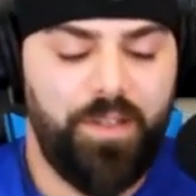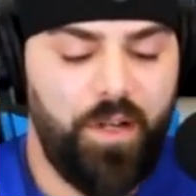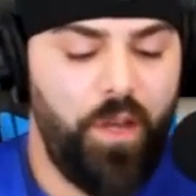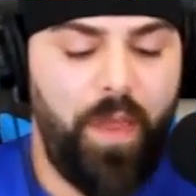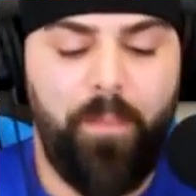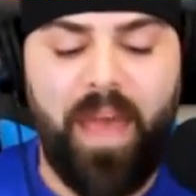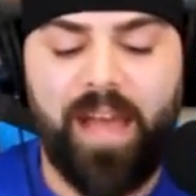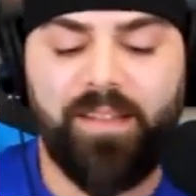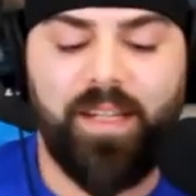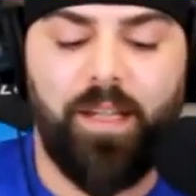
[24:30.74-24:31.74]
Did you know that
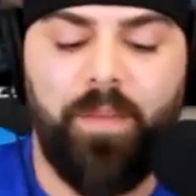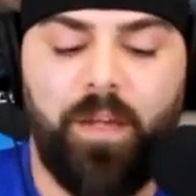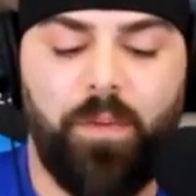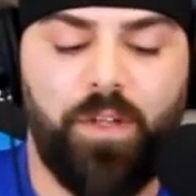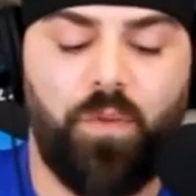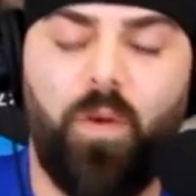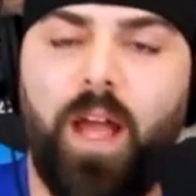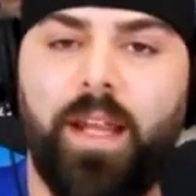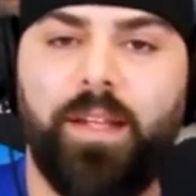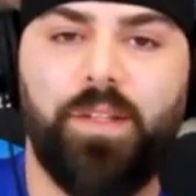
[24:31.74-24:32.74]
Pat Tillman was
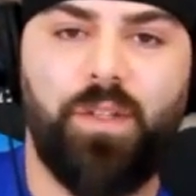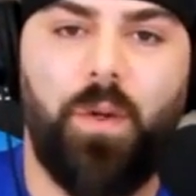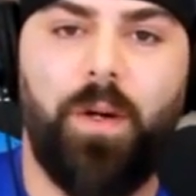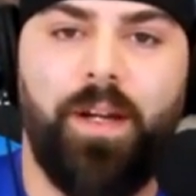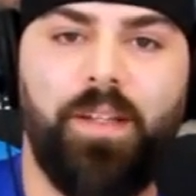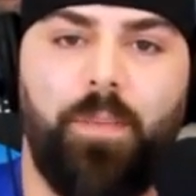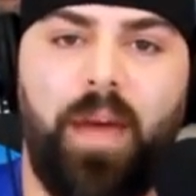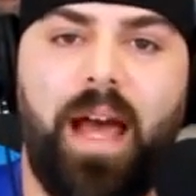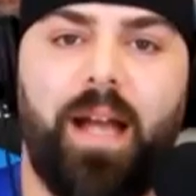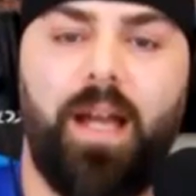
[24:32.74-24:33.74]
writing stories
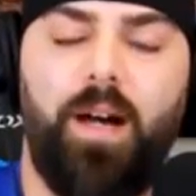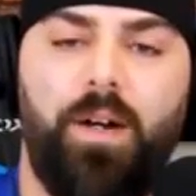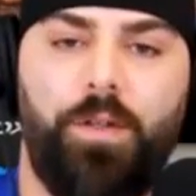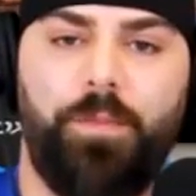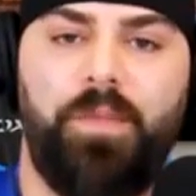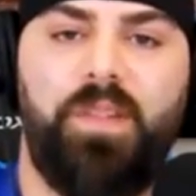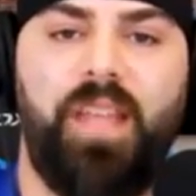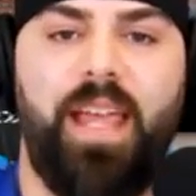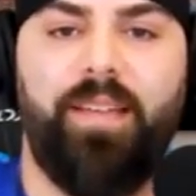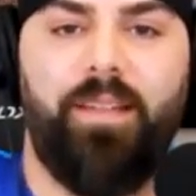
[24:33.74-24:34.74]
back home
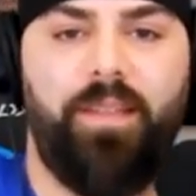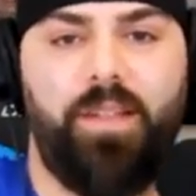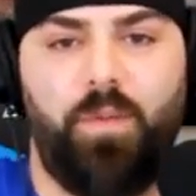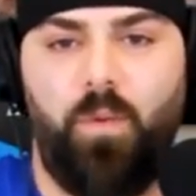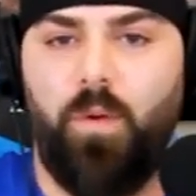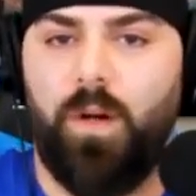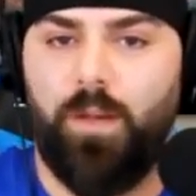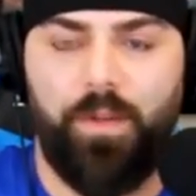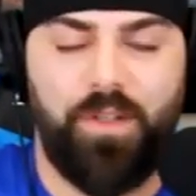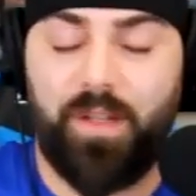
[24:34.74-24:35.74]
saying that this
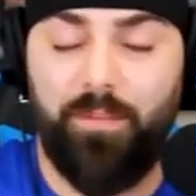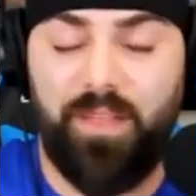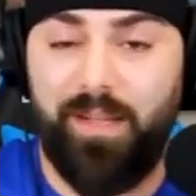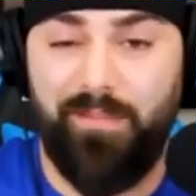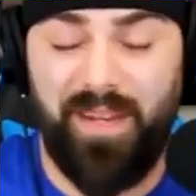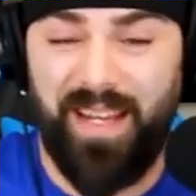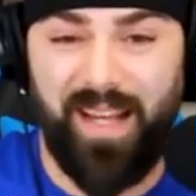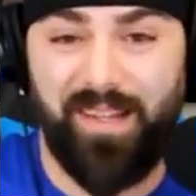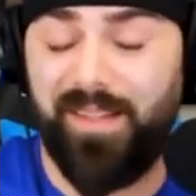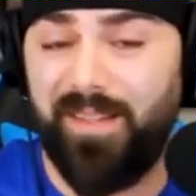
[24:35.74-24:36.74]
war was complete
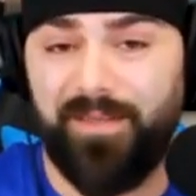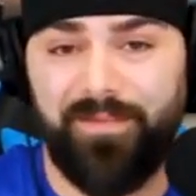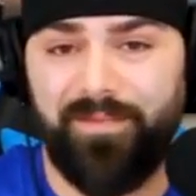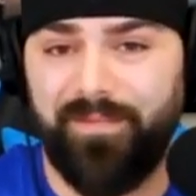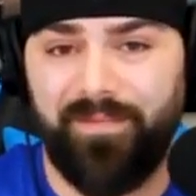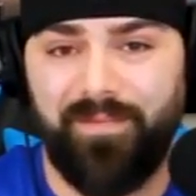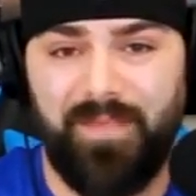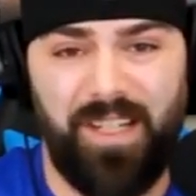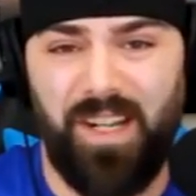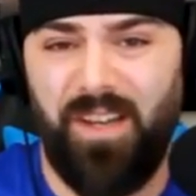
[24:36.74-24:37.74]
BS?
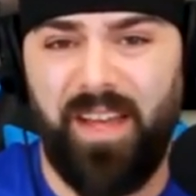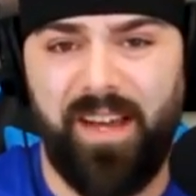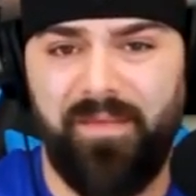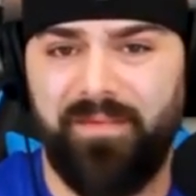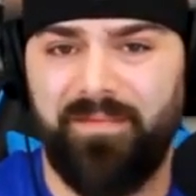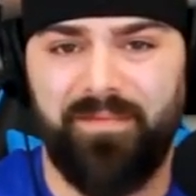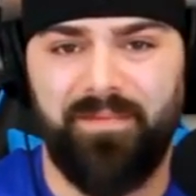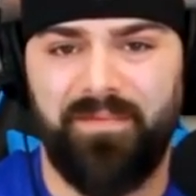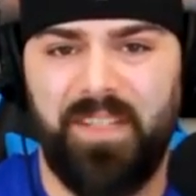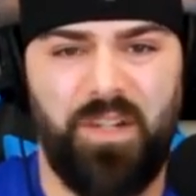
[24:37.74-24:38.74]
Did you know that?
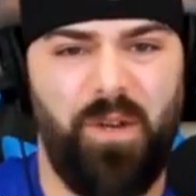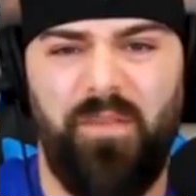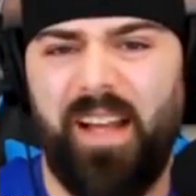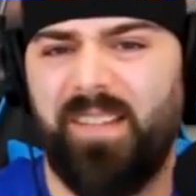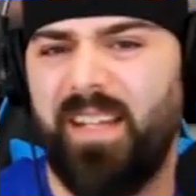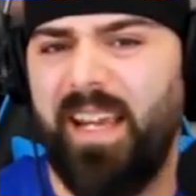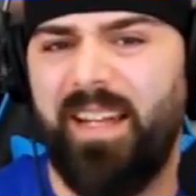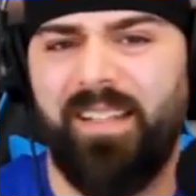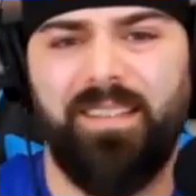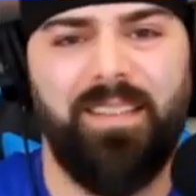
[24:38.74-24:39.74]
Did you
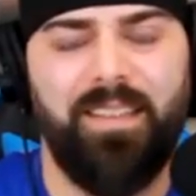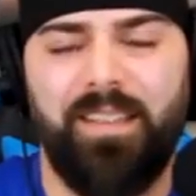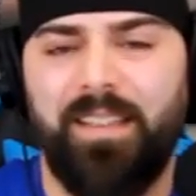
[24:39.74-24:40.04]
investigate it?